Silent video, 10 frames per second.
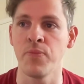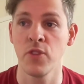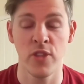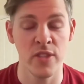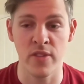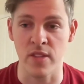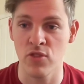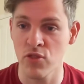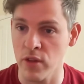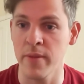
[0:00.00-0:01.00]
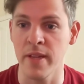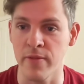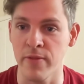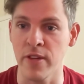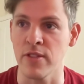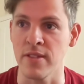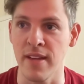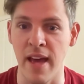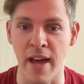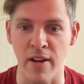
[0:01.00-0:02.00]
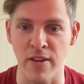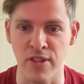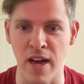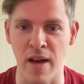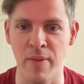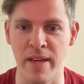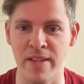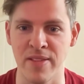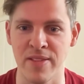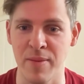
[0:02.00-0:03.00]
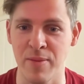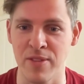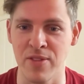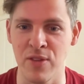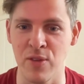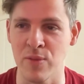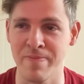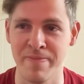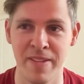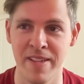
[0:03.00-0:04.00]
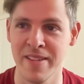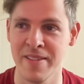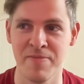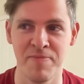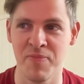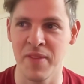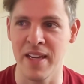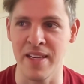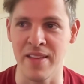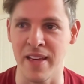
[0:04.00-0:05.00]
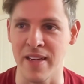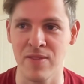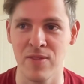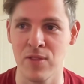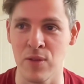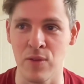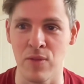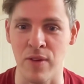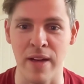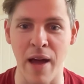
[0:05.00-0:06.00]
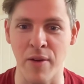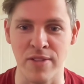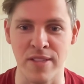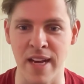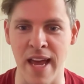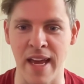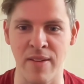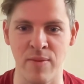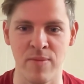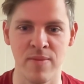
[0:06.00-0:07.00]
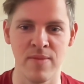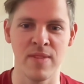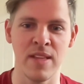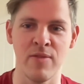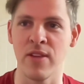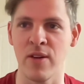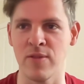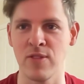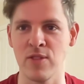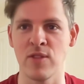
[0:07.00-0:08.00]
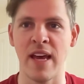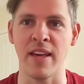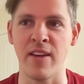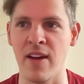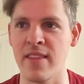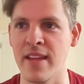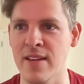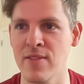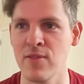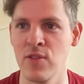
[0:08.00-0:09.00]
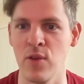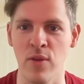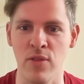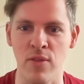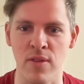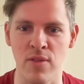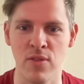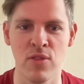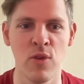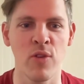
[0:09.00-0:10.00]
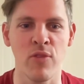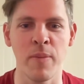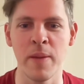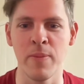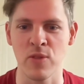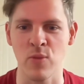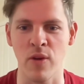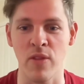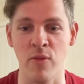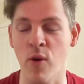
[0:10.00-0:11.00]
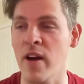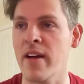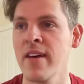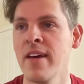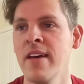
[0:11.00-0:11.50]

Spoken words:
She's extremely efficient at her job and is able to do it in like 2-3 hours a day, even though she's taking on like two or three people's worth of work.